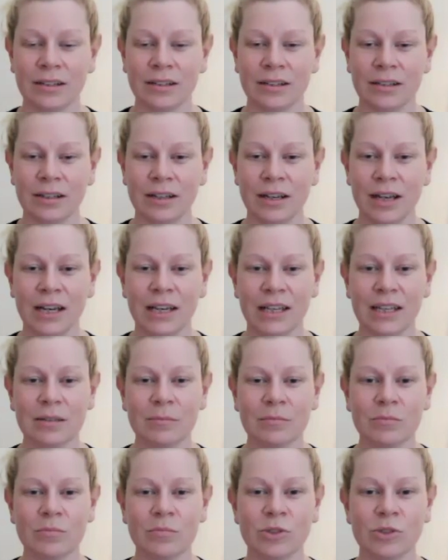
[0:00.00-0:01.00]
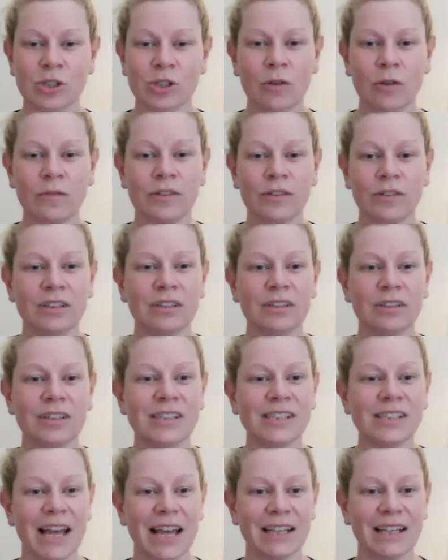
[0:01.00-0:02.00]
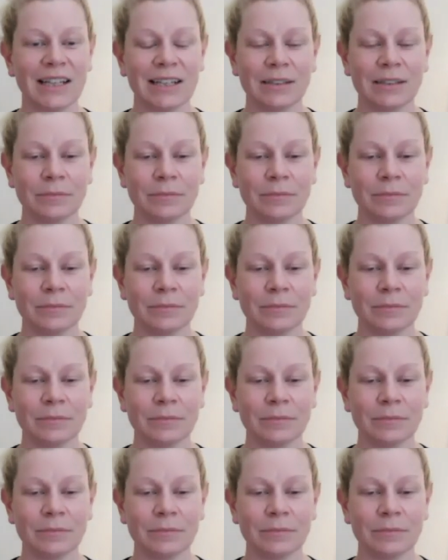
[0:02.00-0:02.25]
letting them soften and settle.